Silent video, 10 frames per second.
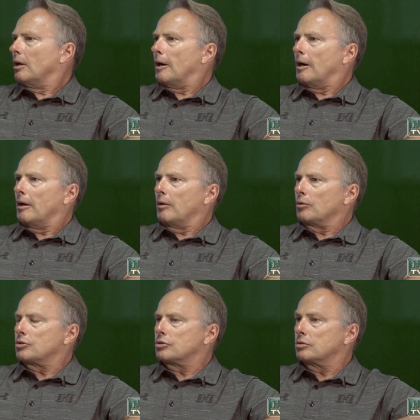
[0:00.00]
Uh, there
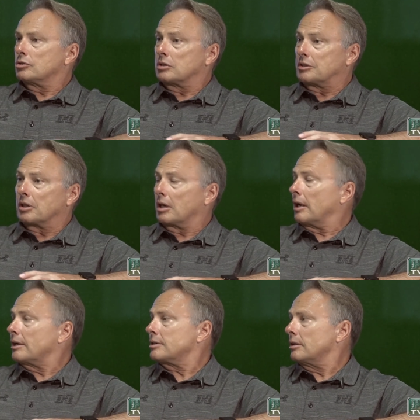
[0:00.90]
was such a
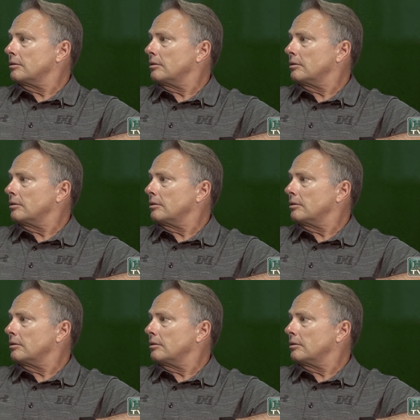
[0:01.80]
connection